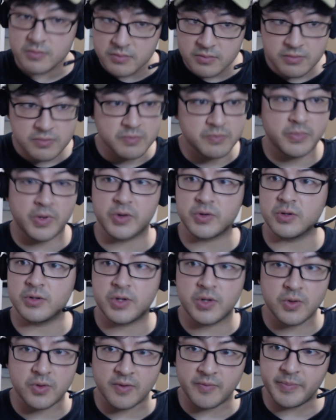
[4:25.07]

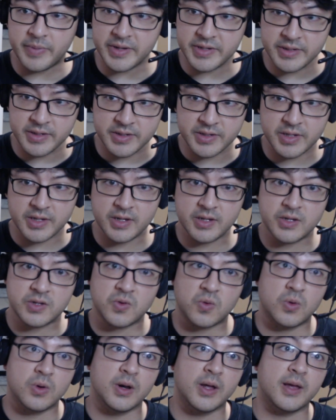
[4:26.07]
multitude of businesses
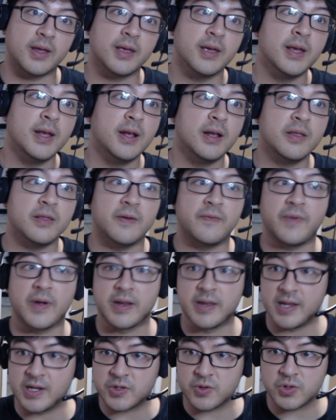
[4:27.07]
or like the
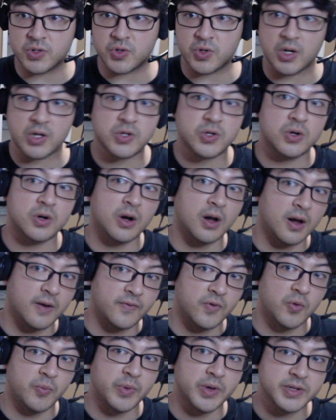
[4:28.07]
financial structure of
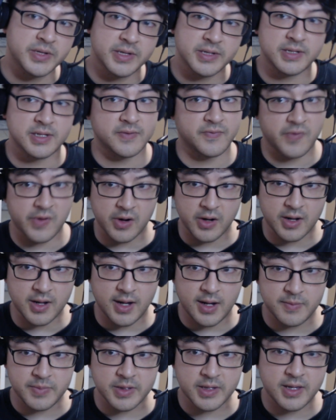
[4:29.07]
your business is very
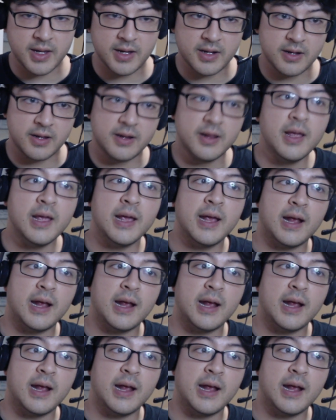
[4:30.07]
complicated,